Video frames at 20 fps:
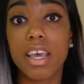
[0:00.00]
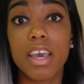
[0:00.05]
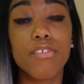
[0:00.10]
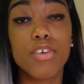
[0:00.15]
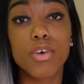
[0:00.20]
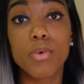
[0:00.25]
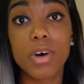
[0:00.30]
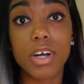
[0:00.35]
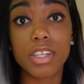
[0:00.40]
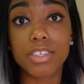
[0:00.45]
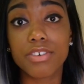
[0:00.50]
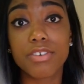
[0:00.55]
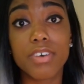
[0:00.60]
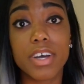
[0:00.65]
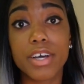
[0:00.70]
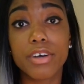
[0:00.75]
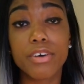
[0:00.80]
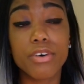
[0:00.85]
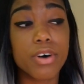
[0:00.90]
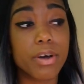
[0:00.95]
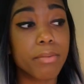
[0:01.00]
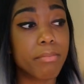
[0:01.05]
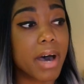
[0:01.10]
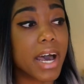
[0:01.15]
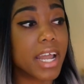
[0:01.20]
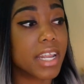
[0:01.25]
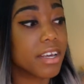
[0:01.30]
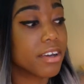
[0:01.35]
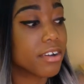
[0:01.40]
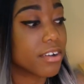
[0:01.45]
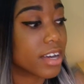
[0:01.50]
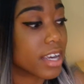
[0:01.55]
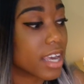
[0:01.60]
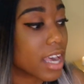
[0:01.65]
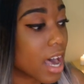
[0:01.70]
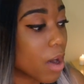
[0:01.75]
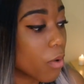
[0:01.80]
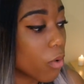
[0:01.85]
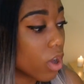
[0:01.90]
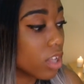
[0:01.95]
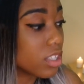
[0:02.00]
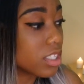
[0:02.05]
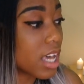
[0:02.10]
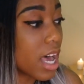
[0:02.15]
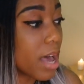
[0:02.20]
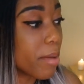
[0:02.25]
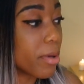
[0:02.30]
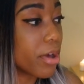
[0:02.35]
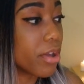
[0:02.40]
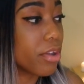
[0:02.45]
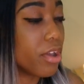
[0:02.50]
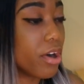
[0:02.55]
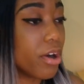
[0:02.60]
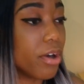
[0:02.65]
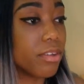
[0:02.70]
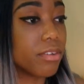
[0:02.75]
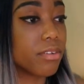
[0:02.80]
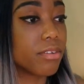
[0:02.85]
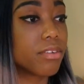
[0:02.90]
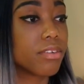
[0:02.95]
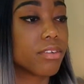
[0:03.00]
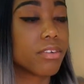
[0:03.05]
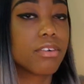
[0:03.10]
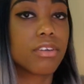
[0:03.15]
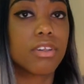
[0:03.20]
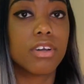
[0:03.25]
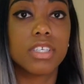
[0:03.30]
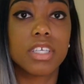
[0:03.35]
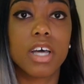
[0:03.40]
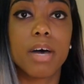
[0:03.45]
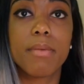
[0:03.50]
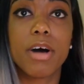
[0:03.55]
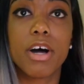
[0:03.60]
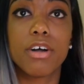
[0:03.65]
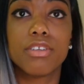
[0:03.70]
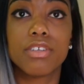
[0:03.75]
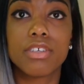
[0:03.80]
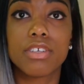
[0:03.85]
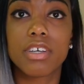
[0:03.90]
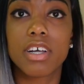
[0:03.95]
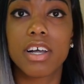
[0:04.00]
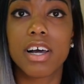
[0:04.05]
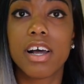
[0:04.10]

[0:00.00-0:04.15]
if you want gray, go and buy the gray hair one time and done. Close your mouth.